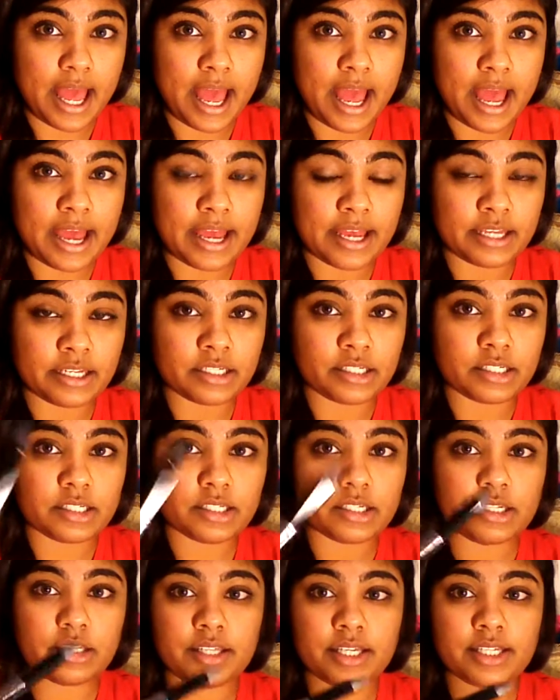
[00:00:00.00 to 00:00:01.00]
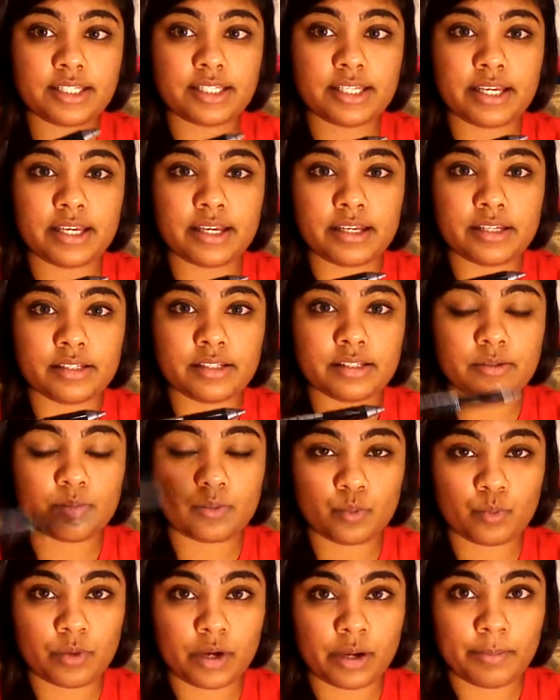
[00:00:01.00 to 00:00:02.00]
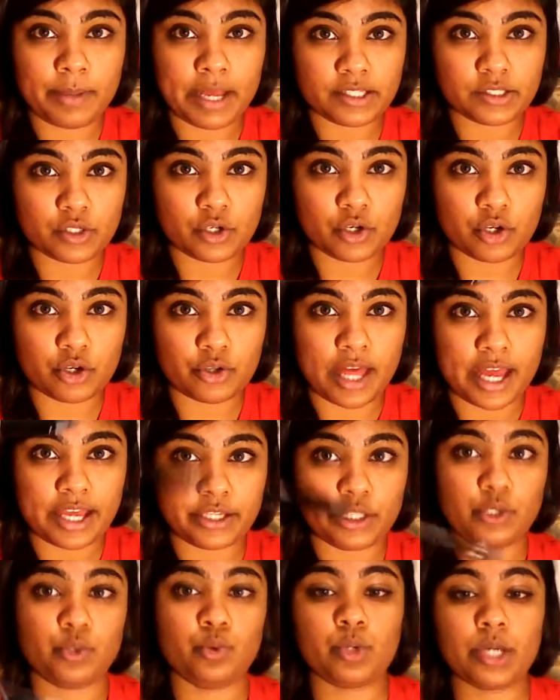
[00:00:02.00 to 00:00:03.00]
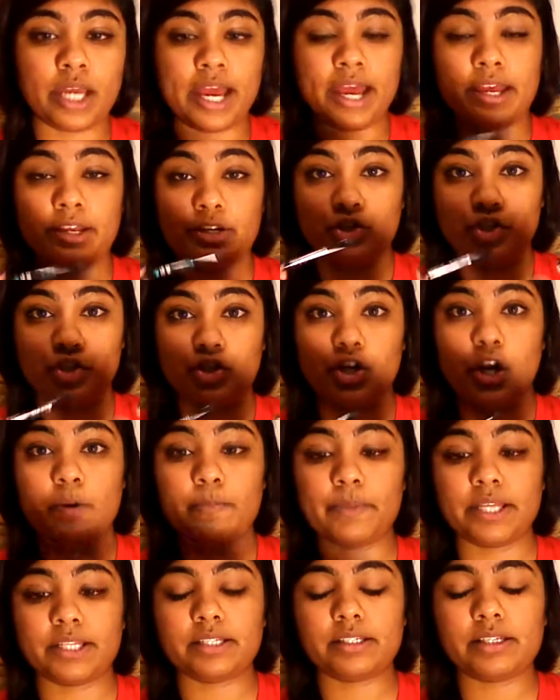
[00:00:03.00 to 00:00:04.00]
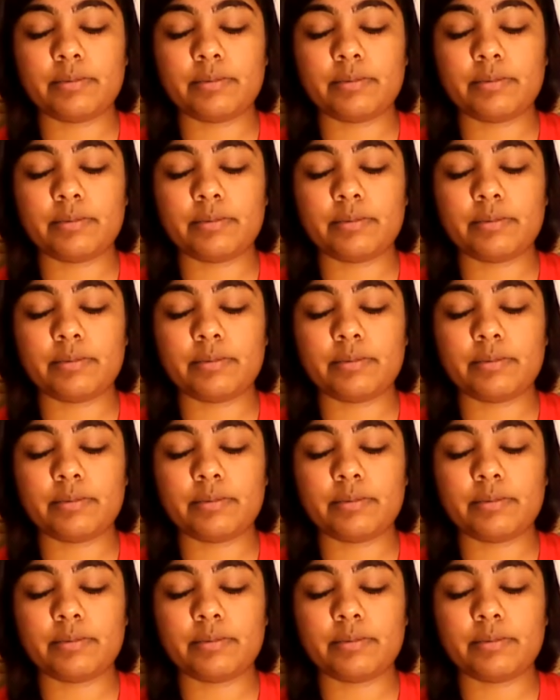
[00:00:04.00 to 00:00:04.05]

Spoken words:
and this is a pencil that you can sharpen.